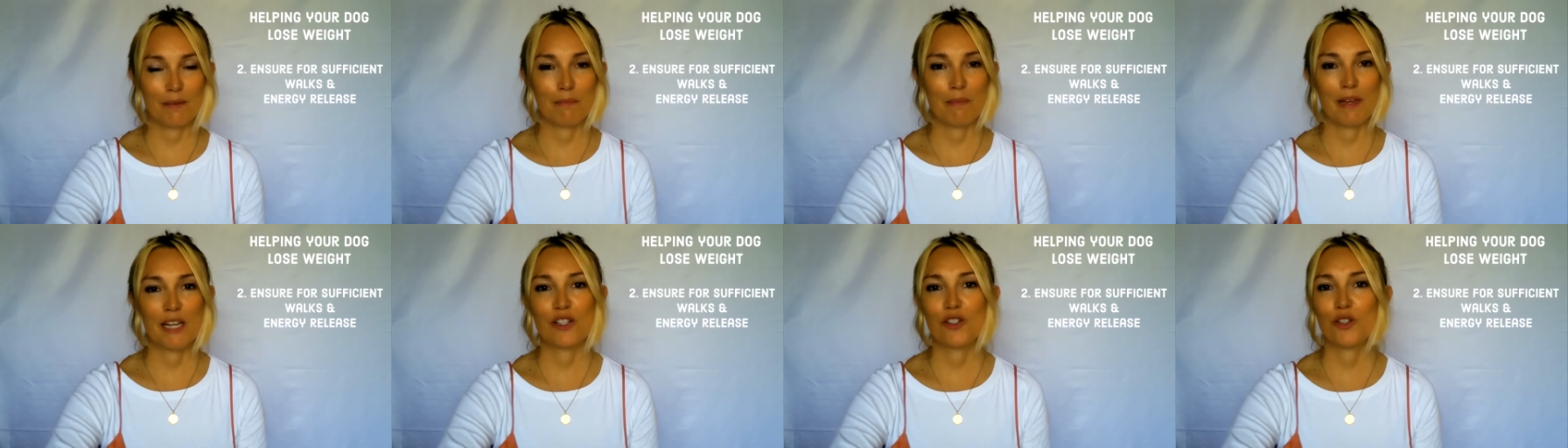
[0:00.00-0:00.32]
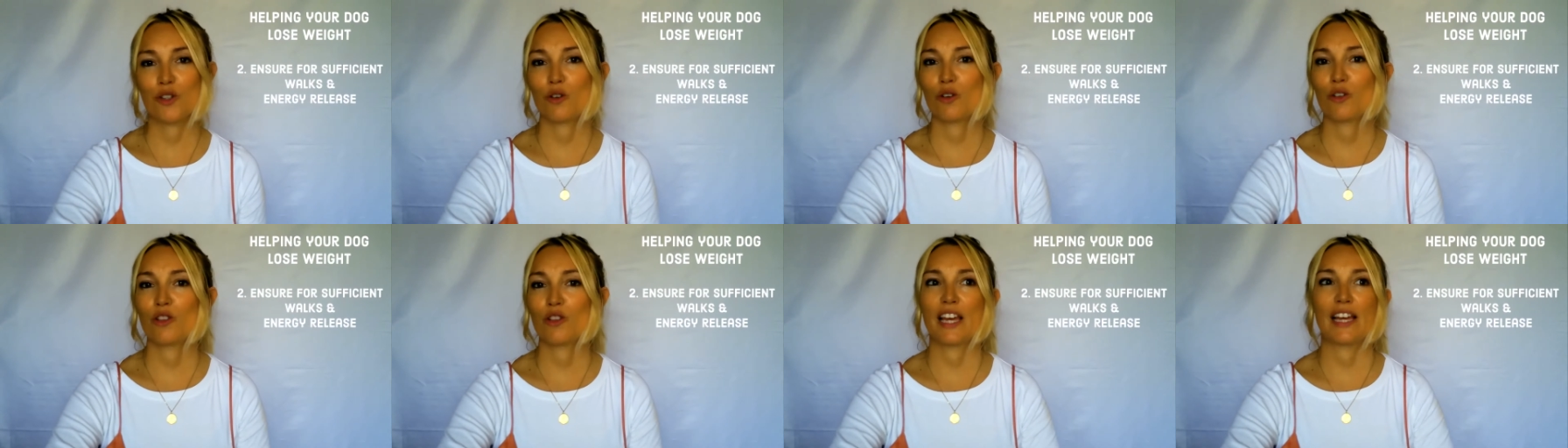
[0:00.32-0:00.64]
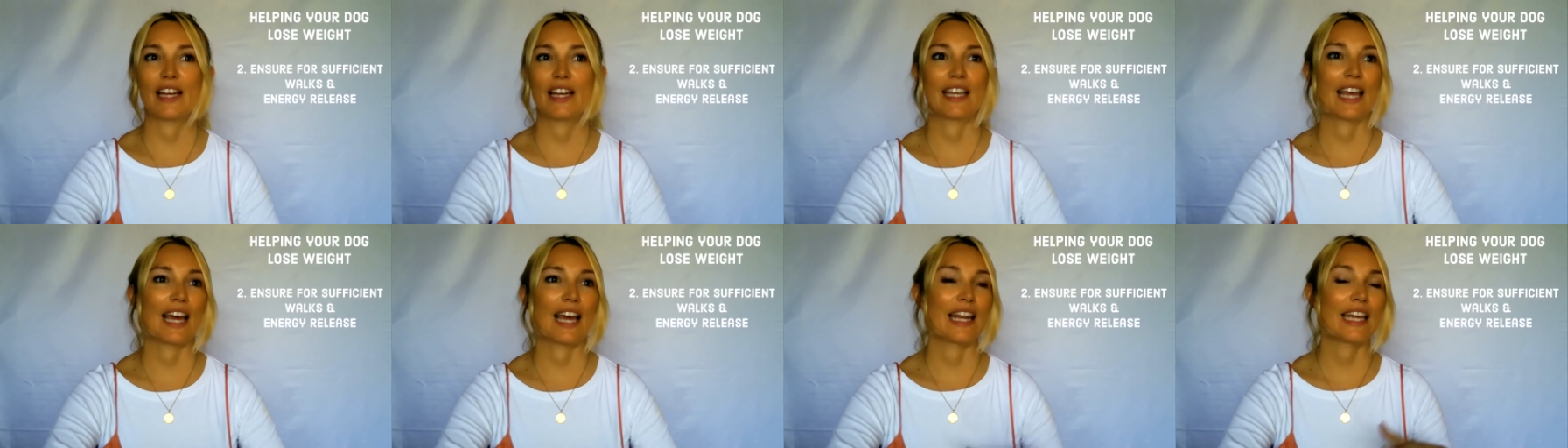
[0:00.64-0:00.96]
Make sure
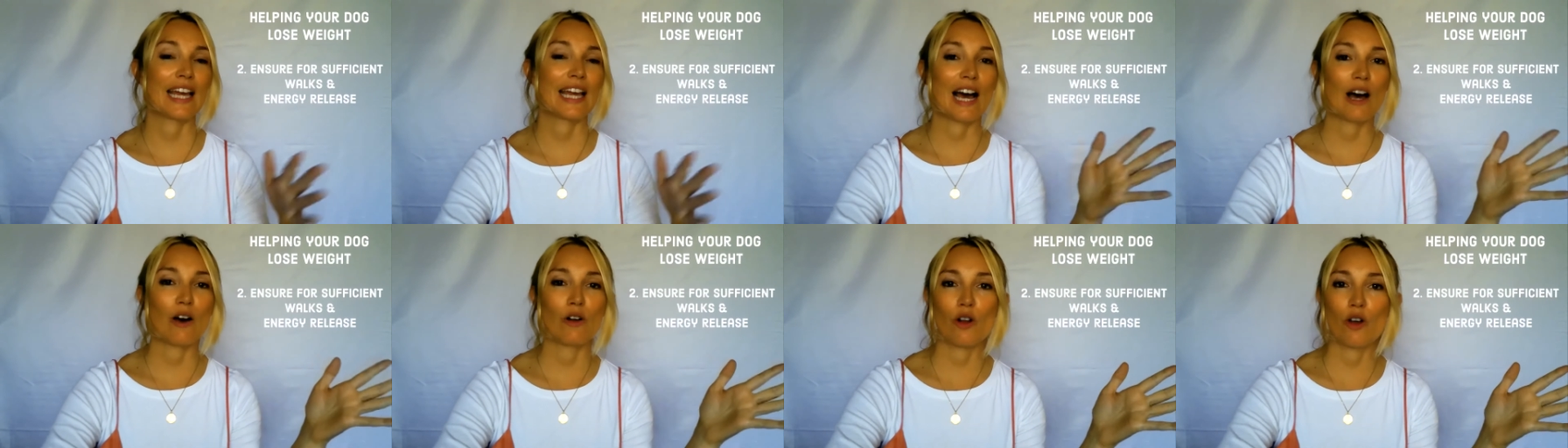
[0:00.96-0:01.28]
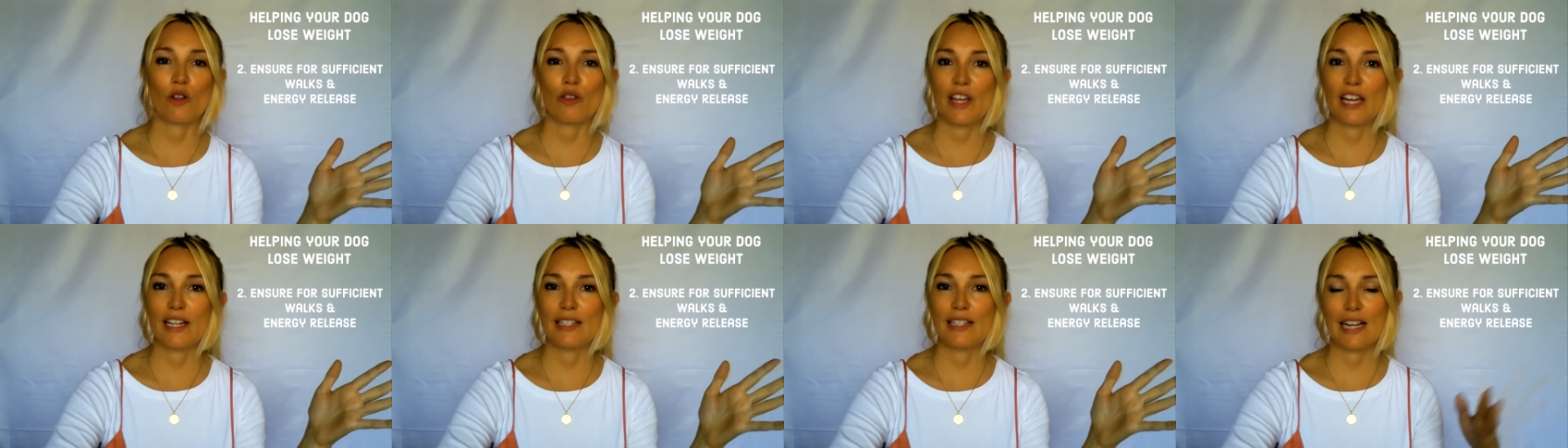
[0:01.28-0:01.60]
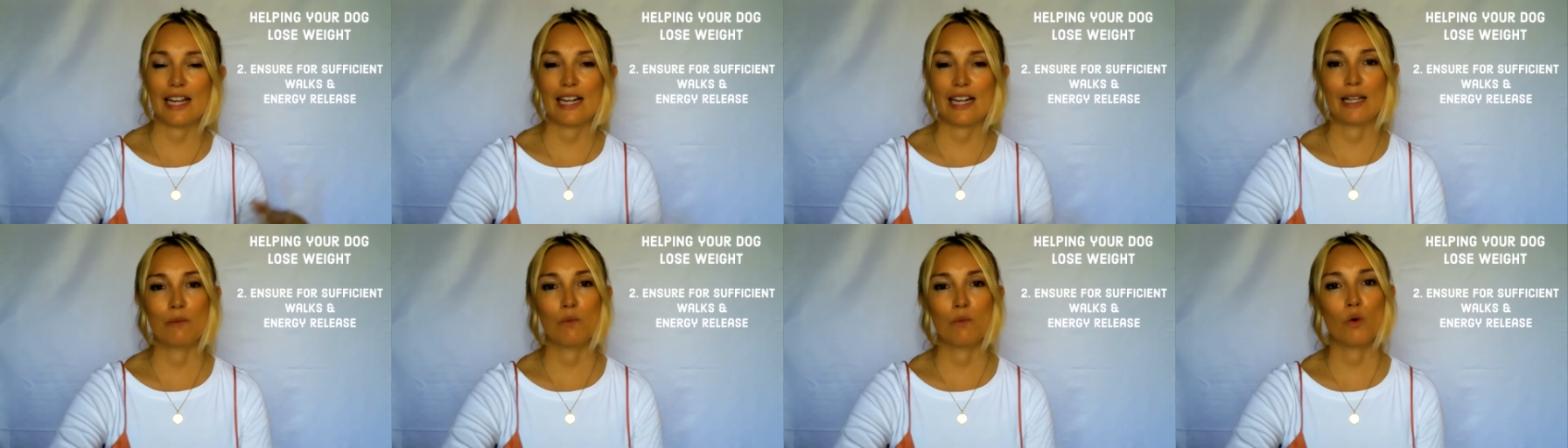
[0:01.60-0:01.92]
they're getting out on their
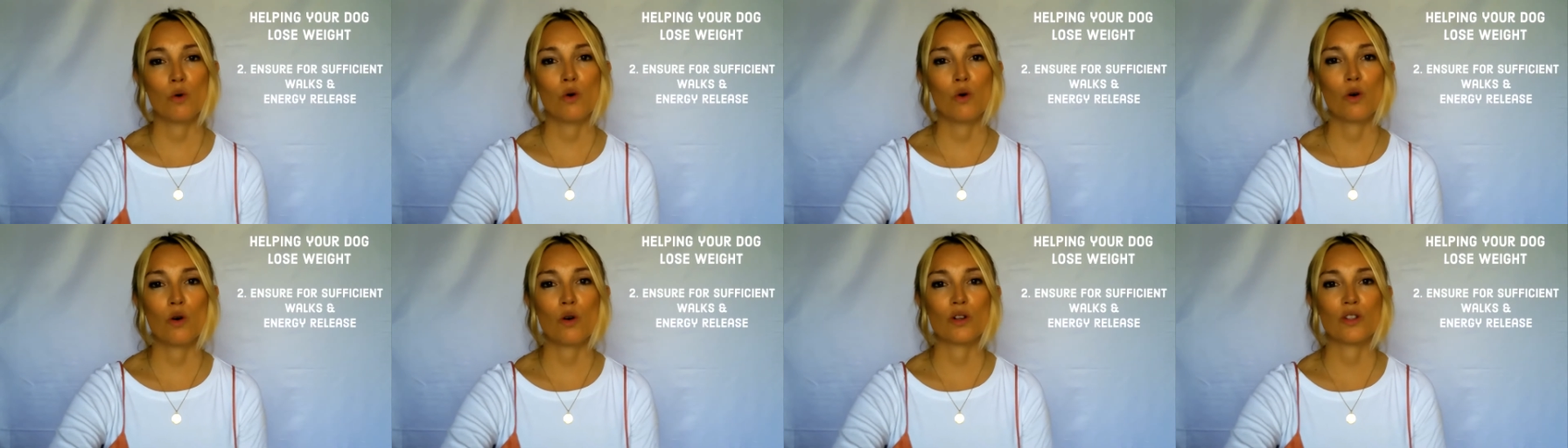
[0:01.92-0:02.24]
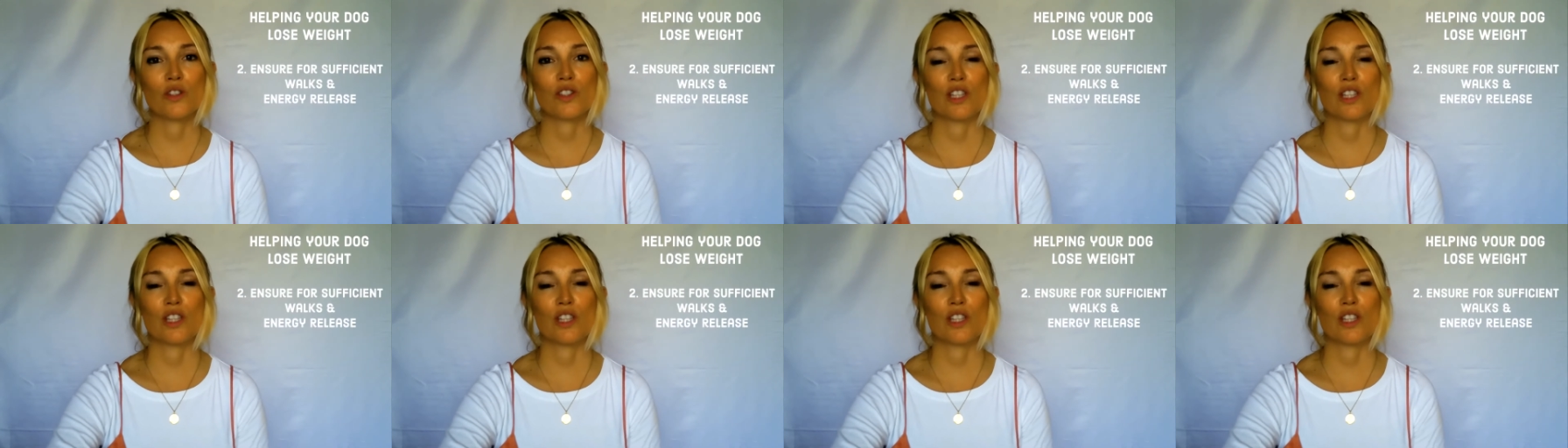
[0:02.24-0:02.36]
daily walks,